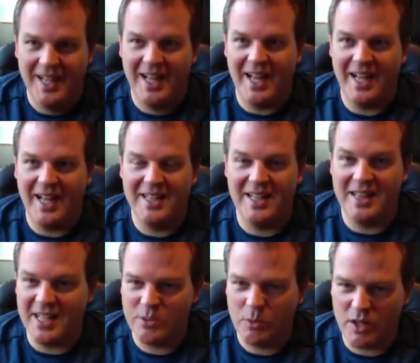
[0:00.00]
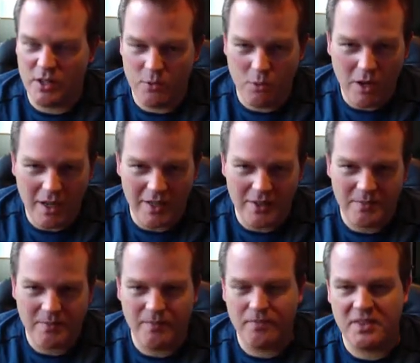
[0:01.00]
And that's what you want.
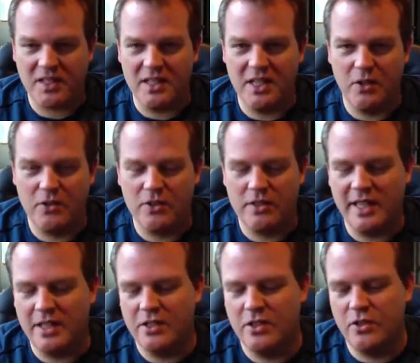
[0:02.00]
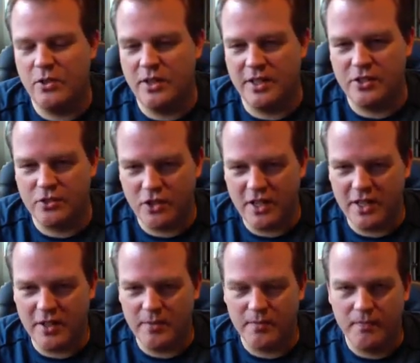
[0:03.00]
Now, taken to the
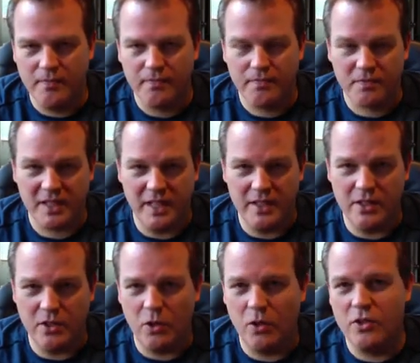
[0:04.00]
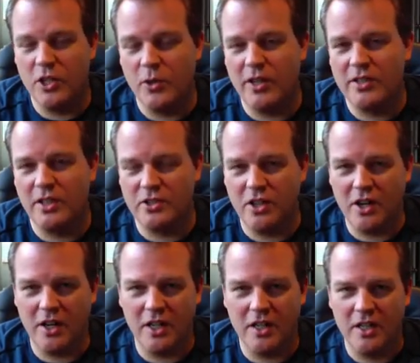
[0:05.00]
extreme, in the old
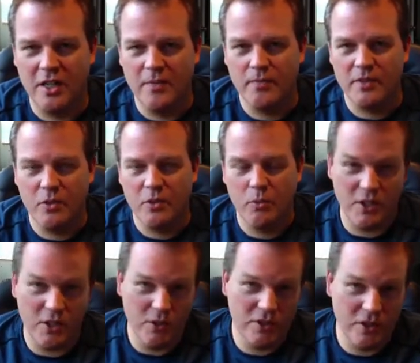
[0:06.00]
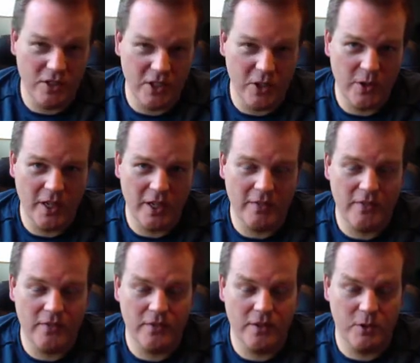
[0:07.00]
USSR, what you used to do
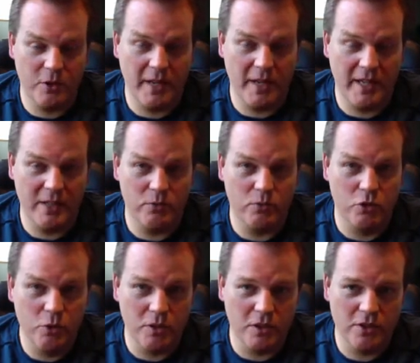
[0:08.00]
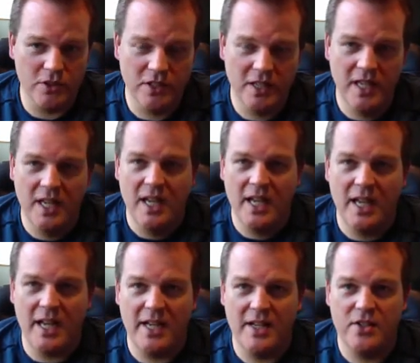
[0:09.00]
when you were paid in rubles
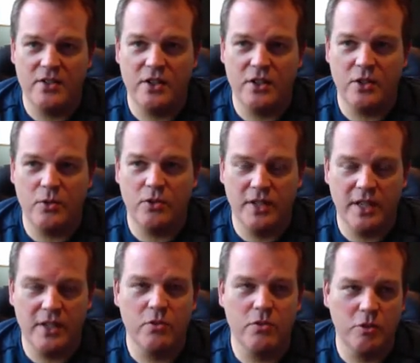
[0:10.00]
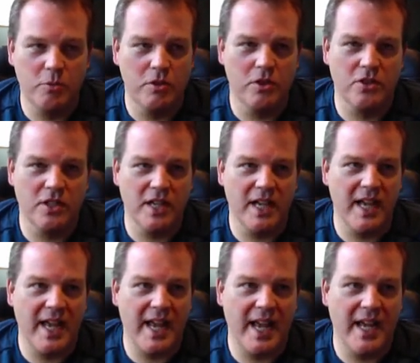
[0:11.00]
is you would take your rubles
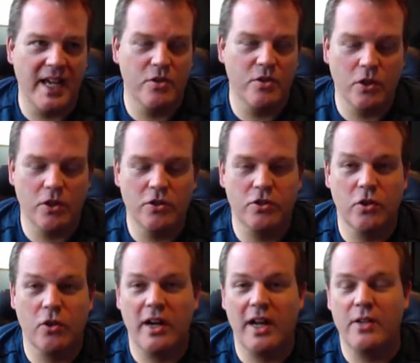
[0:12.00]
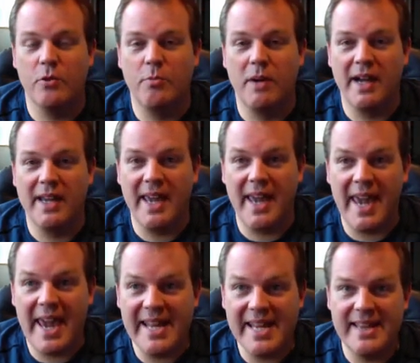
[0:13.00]
and you go to the store and you would buy
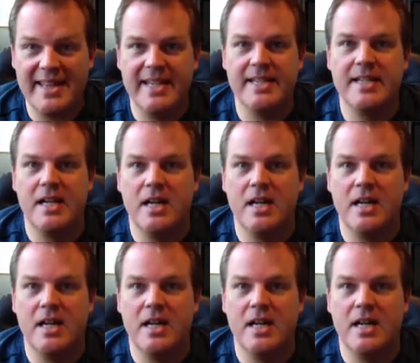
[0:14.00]
anything